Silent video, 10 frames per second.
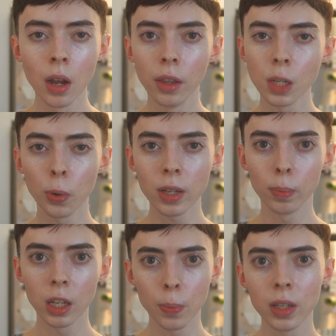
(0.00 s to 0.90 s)
This,
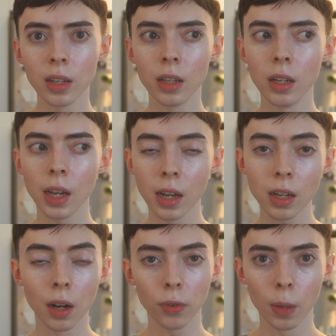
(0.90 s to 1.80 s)
this possesses
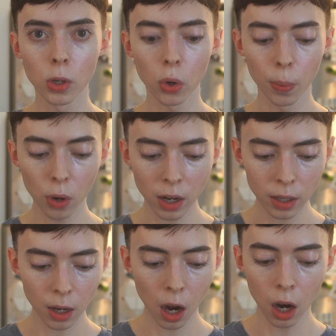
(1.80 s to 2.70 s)
anti-inflammatory
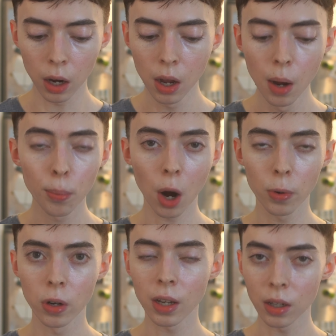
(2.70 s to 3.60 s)
uh,
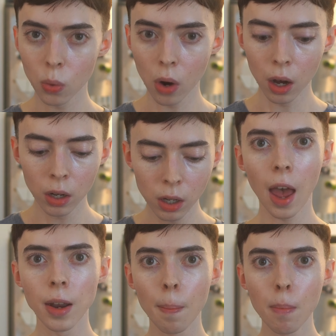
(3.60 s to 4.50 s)
properties as well.
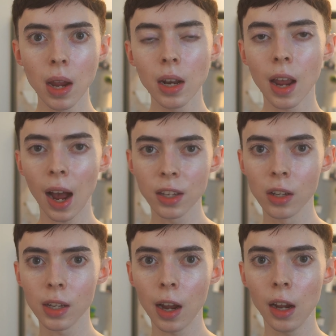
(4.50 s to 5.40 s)
And
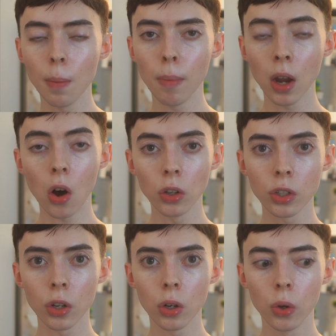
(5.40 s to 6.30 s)
madecassoside may
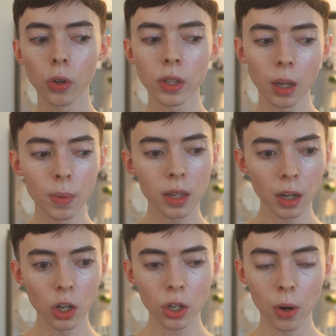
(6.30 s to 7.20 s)
also, there's some
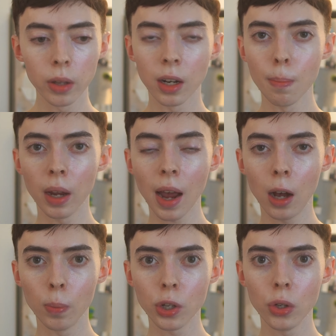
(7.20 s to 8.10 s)
studies showing that it may
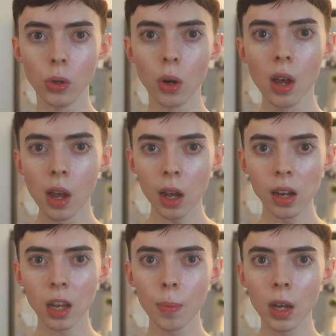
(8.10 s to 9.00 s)
help to
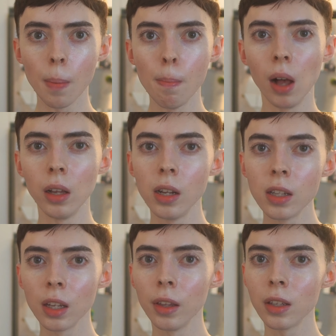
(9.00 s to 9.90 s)
inhibit melanin
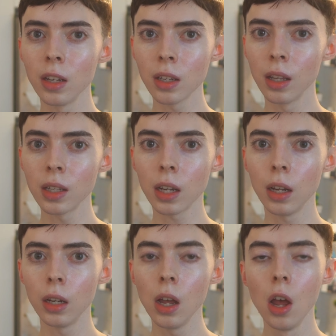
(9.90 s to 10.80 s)
synthesis in the
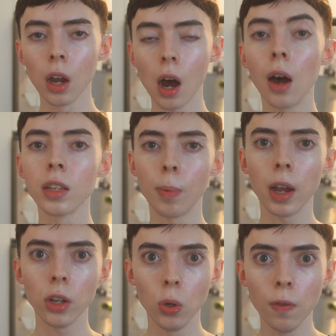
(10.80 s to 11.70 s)
skin caused by
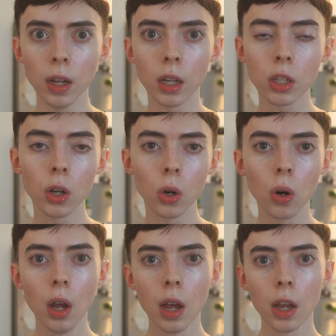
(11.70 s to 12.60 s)
U V.
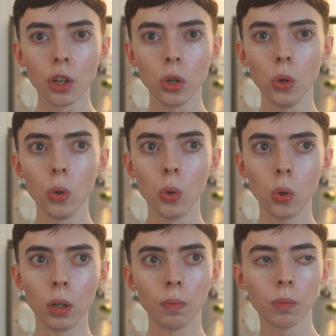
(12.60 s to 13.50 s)
So
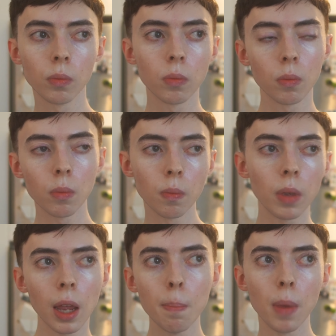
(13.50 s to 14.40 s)
to,
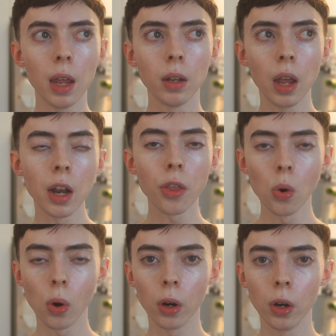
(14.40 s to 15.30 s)
in, in, in other
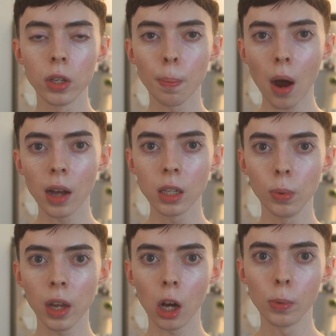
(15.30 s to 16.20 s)
words,
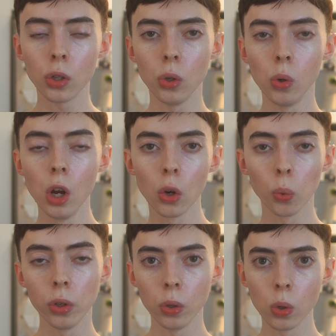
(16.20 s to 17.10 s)
possibly help to
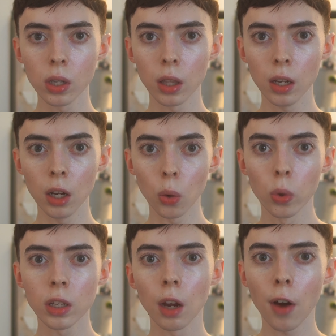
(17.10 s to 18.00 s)
reduce the
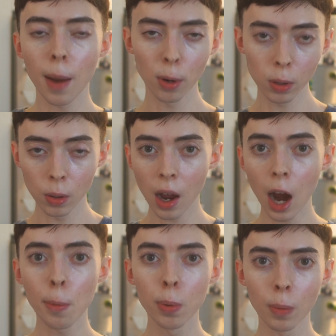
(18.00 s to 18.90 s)
risk of hyper,
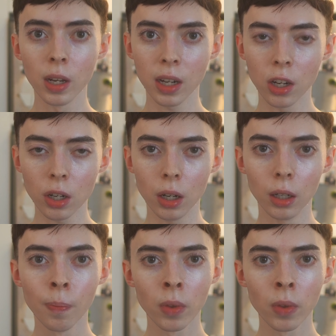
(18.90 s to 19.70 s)
hyperpigmentation.